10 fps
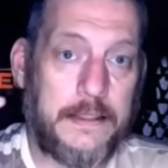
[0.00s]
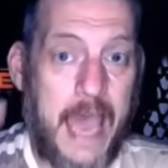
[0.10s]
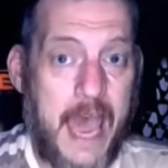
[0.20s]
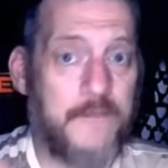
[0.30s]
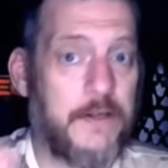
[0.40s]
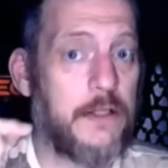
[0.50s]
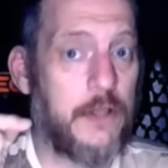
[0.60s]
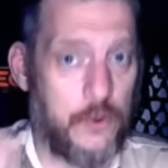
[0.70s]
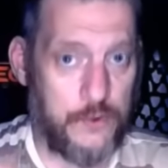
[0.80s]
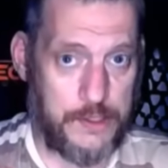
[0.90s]
Gavin
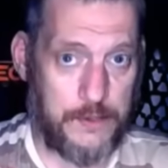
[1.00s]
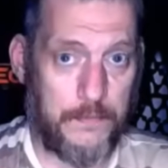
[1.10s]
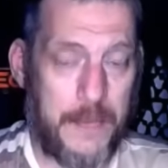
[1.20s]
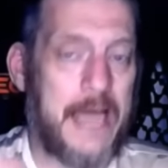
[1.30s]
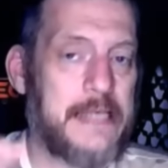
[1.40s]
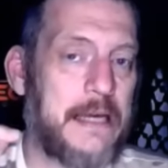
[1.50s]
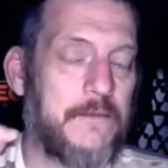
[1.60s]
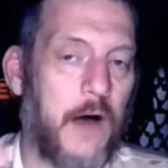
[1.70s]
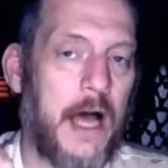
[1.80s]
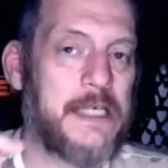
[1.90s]
Newsom as a
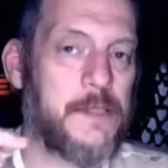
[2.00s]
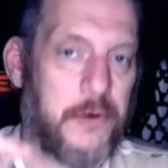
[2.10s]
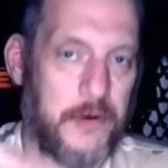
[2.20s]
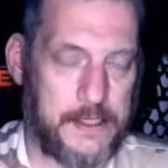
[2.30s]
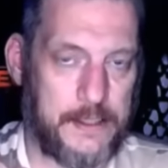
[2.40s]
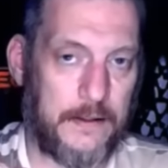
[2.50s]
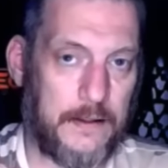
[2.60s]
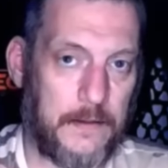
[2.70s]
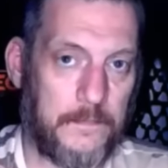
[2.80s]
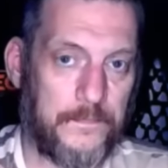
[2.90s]
vice
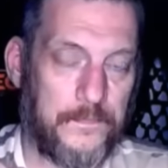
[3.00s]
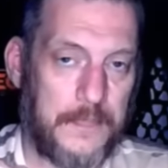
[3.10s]
president